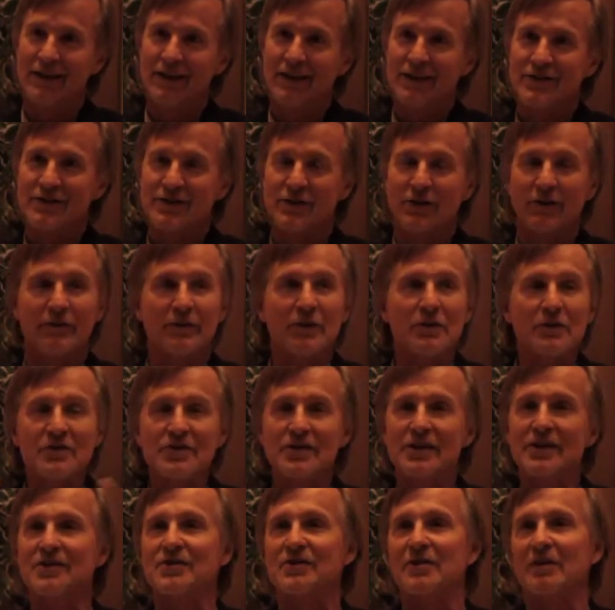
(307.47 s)
So if your
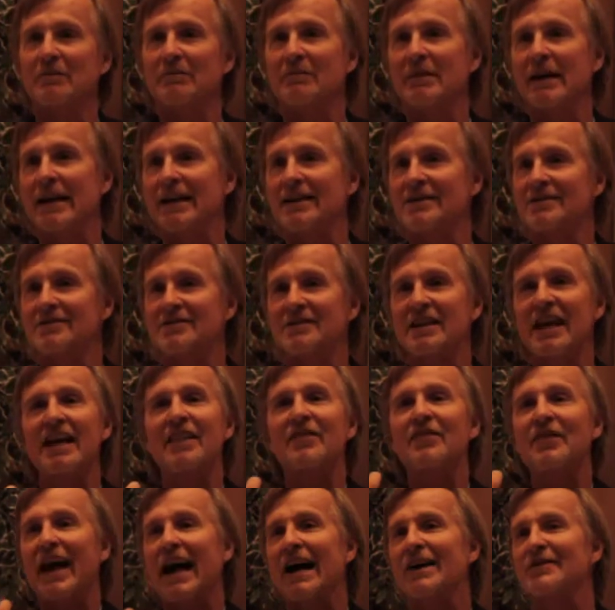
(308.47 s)
system makes
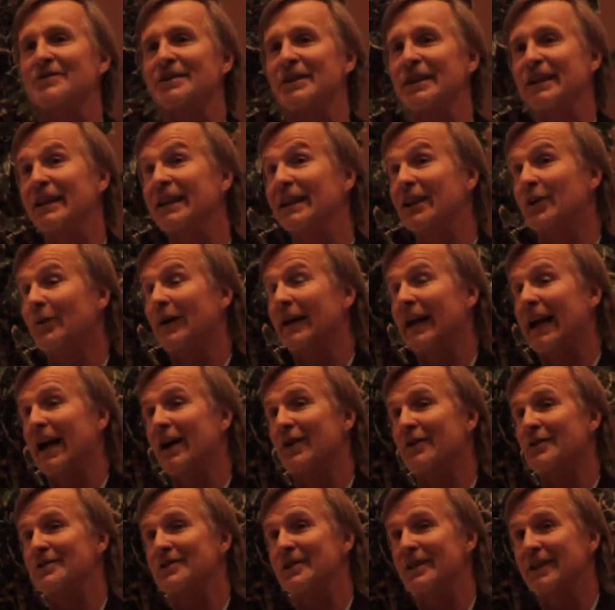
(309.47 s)
10,000 kilowatt
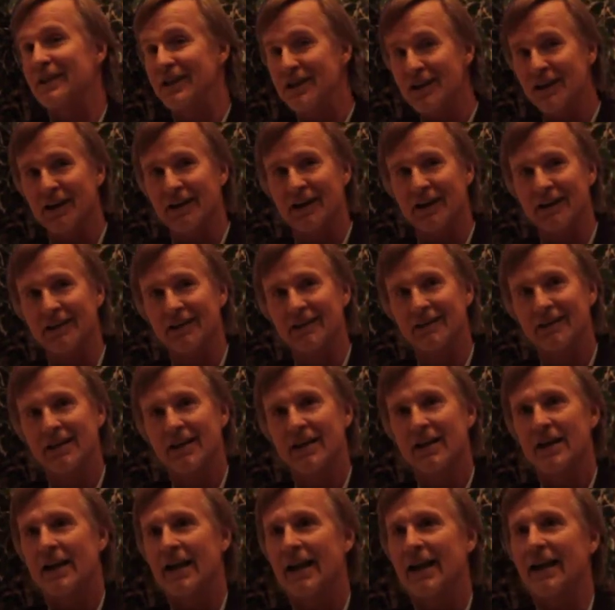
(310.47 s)
hours a year,
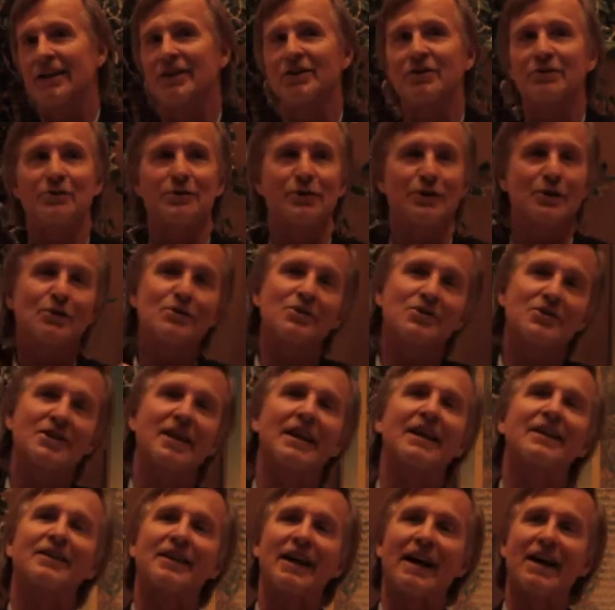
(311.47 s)
and you use
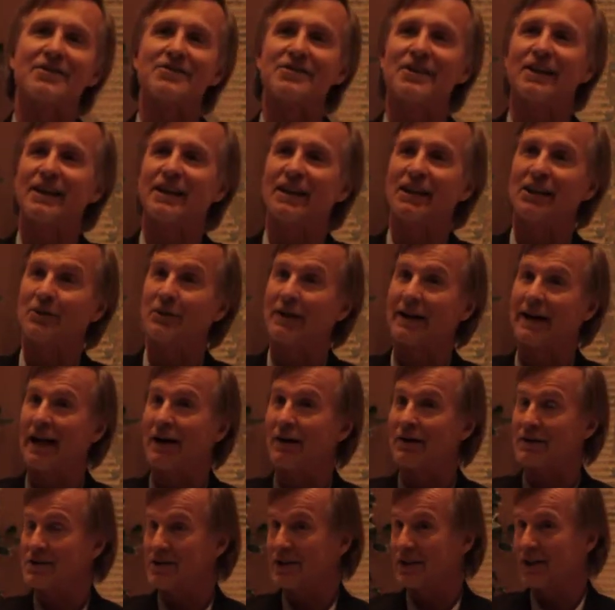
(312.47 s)
10,000 kilowatt
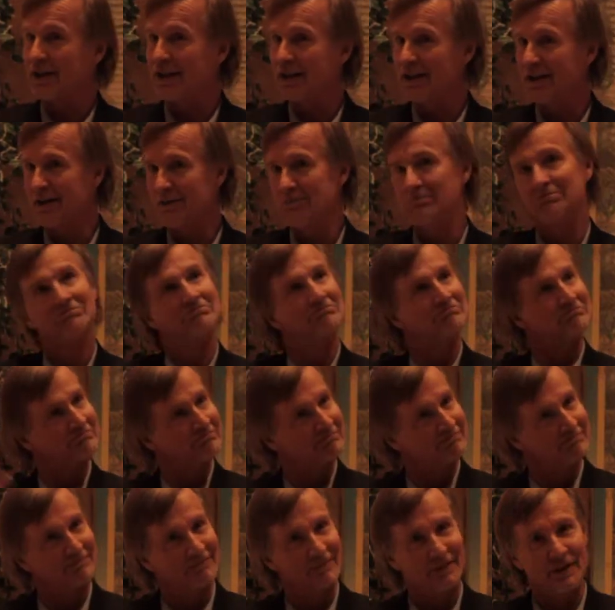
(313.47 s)
hours a year,
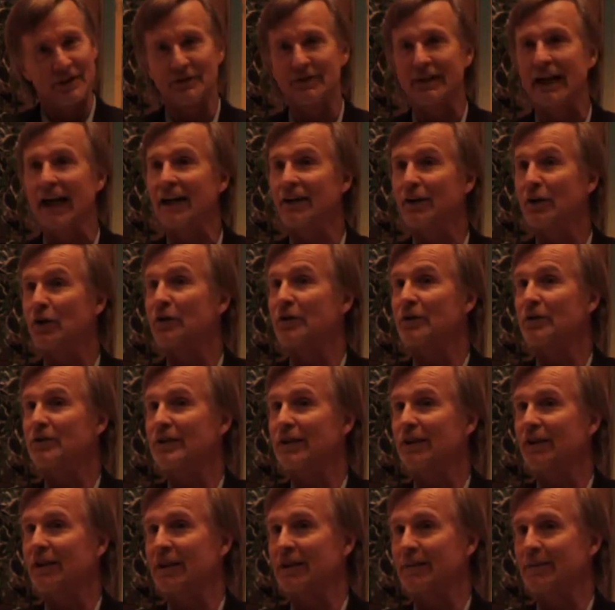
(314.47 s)
you've got no
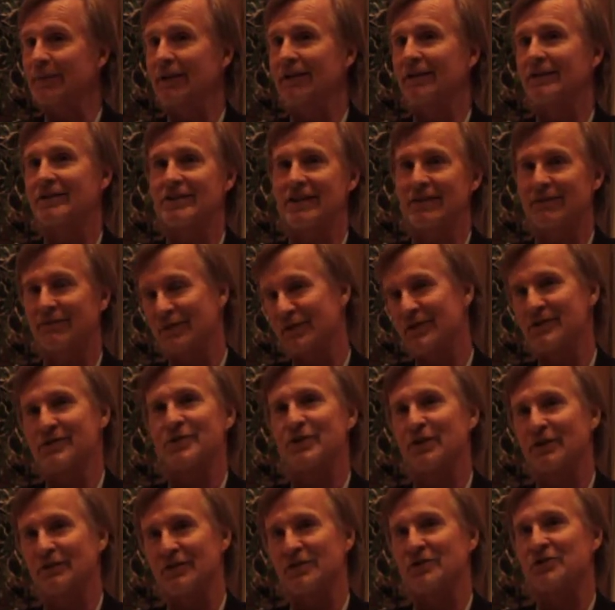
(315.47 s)
utility bill, except for the
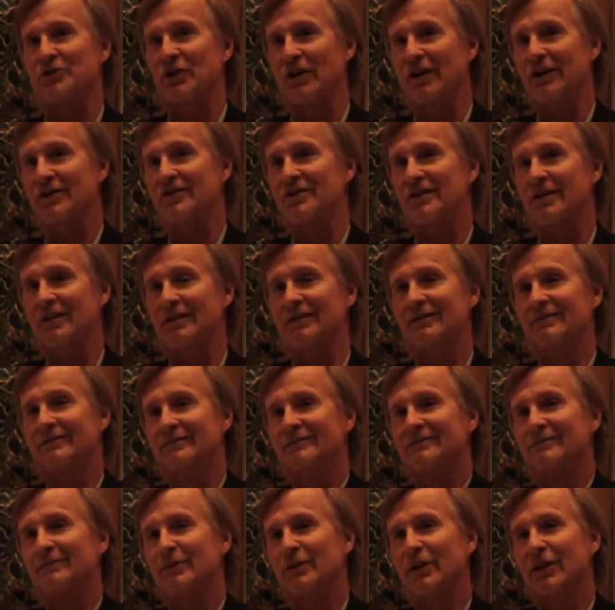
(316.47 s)
service charge to
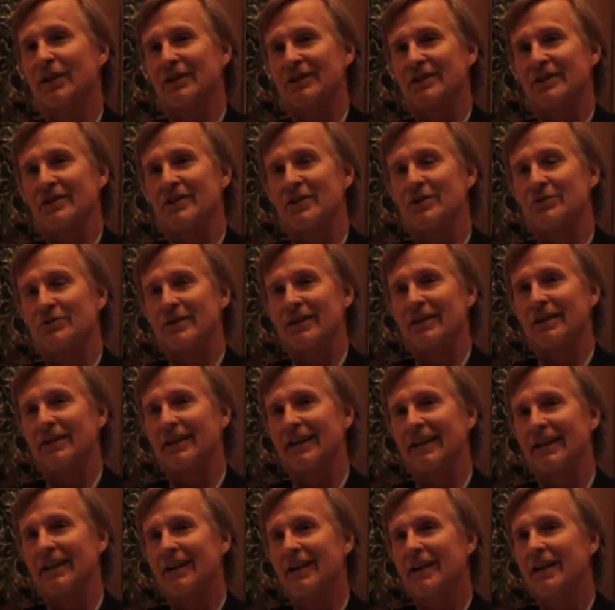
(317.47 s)
belong to the utility.